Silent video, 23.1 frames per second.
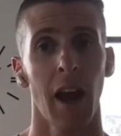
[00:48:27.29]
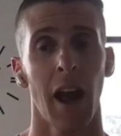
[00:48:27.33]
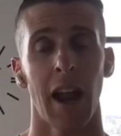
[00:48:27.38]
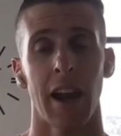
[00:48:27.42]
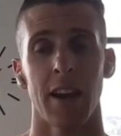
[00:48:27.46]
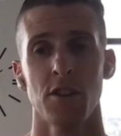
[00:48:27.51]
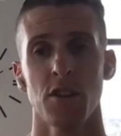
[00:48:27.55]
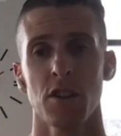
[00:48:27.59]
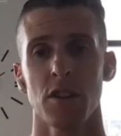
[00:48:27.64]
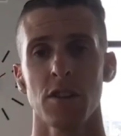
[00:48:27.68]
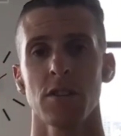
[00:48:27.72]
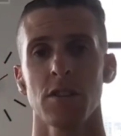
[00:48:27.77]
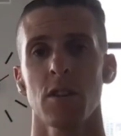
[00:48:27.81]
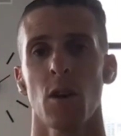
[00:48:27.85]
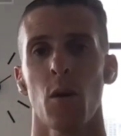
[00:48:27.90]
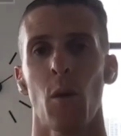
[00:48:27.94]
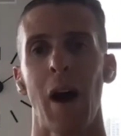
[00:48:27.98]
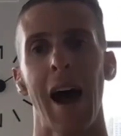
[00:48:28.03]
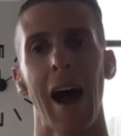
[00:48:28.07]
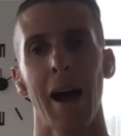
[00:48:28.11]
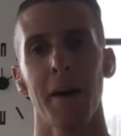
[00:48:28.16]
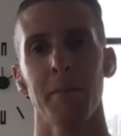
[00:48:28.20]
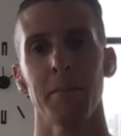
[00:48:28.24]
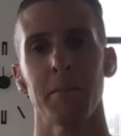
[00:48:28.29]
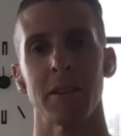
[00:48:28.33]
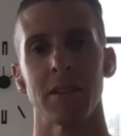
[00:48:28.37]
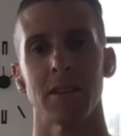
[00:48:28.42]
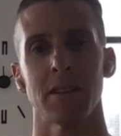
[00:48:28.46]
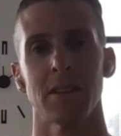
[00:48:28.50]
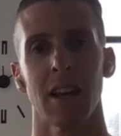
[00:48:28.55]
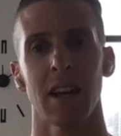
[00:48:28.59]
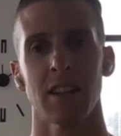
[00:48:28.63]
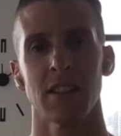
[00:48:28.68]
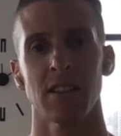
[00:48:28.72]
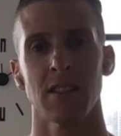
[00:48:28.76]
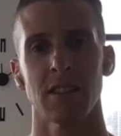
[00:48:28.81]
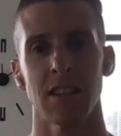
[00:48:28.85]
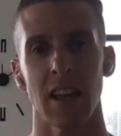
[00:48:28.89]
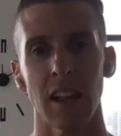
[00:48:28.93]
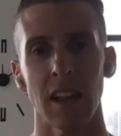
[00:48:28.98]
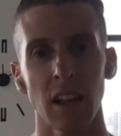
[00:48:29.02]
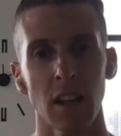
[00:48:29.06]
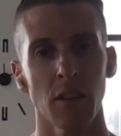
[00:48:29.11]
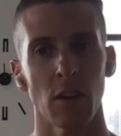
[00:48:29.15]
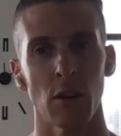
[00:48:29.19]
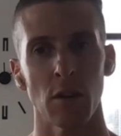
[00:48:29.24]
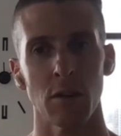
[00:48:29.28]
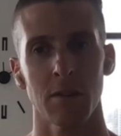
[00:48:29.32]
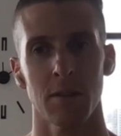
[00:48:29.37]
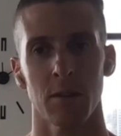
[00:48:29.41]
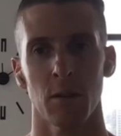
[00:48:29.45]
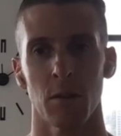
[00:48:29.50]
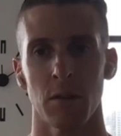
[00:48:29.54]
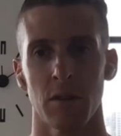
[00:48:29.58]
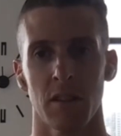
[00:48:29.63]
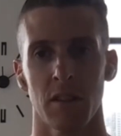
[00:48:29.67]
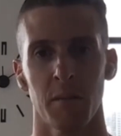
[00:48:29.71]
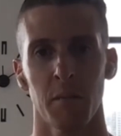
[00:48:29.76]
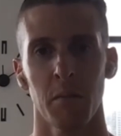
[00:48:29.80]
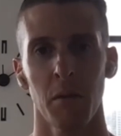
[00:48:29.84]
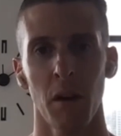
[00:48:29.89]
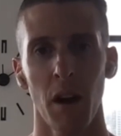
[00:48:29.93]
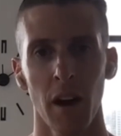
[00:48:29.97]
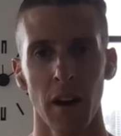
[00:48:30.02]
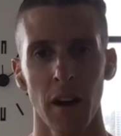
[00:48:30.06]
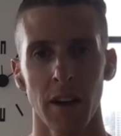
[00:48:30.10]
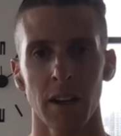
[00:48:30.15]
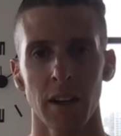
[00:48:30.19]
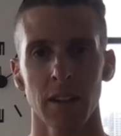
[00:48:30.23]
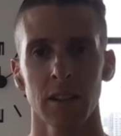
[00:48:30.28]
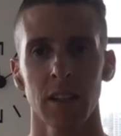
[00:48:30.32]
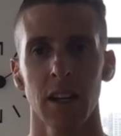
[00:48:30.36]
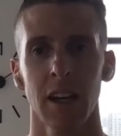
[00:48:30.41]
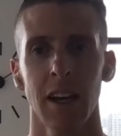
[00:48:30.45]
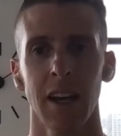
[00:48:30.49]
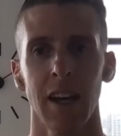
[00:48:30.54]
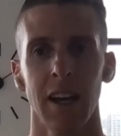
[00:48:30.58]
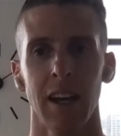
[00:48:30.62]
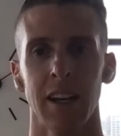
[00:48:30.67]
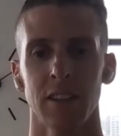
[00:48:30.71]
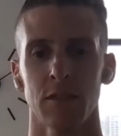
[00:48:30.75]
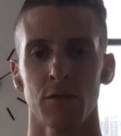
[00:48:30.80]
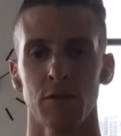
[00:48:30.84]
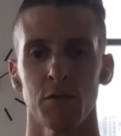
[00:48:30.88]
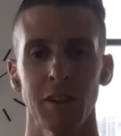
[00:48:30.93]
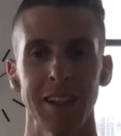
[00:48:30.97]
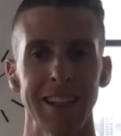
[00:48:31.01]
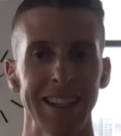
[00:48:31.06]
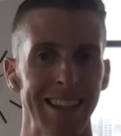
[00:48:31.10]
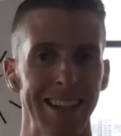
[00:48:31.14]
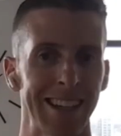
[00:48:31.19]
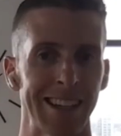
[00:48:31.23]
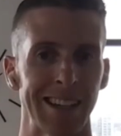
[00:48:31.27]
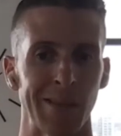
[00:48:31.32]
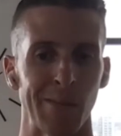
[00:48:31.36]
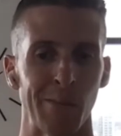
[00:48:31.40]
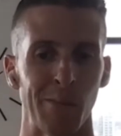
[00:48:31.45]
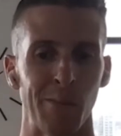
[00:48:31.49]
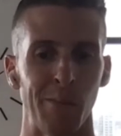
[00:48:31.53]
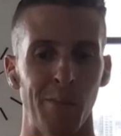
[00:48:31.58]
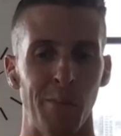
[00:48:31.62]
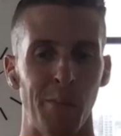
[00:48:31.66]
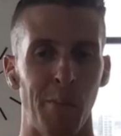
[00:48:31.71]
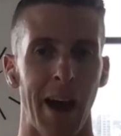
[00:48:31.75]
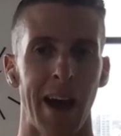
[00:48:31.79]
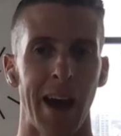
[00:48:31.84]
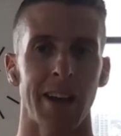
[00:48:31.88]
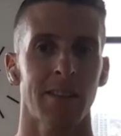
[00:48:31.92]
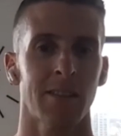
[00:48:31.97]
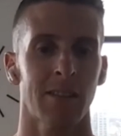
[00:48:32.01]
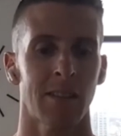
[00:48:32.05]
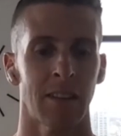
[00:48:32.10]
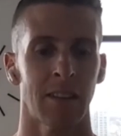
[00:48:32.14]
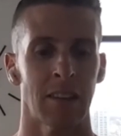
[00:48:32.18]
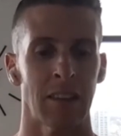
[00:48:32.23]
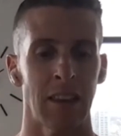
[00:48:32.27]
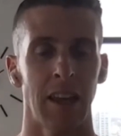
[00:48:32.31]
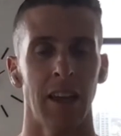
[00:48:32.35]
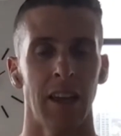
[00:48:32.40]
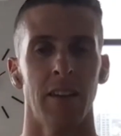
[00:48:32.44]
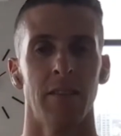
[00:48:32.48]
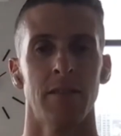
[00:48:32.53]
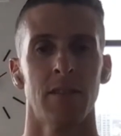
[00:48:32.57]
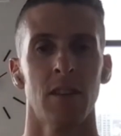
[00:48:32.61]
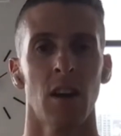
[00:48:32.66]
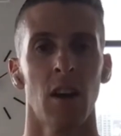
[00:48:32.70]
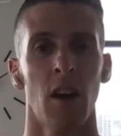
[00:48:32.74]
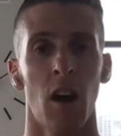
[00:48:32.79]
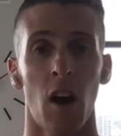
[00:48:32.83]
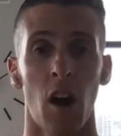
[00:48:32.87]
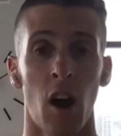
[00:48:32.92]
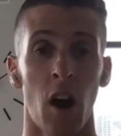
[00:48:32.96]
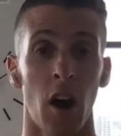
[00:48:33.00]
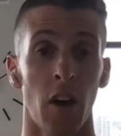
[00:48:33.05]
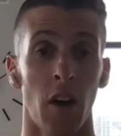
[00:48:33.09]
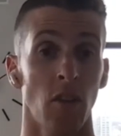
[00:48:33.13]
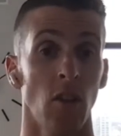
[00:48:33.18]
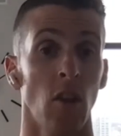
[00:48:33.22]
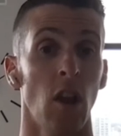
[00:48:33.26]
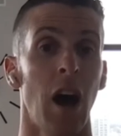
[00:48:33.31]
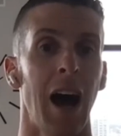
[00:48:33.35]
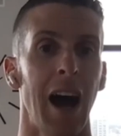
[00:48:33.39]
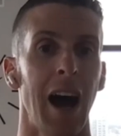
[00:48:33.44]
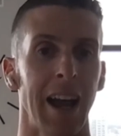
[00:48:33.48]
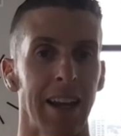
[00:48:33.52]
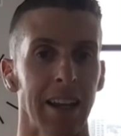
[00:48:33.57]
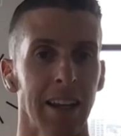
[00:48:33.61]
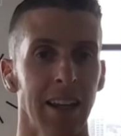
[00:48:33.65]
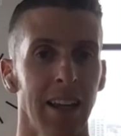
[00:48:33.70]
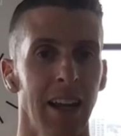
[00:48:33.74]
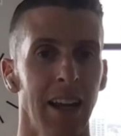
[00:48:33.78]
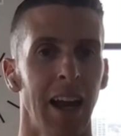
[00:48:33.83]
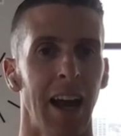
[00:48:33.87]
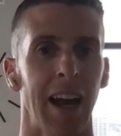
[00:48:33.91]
And it just so happens that selling those sorts of products is really best lived online.